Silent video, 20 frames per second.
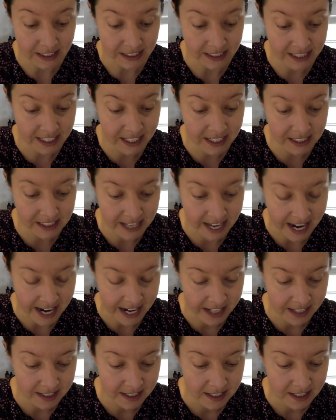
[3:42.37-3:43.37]

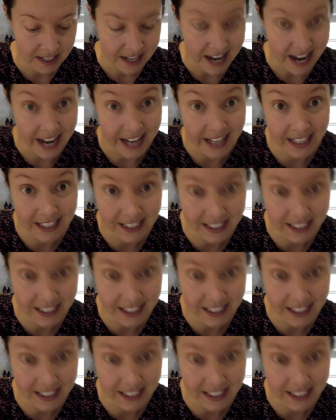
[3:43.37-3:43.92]
zigzagged and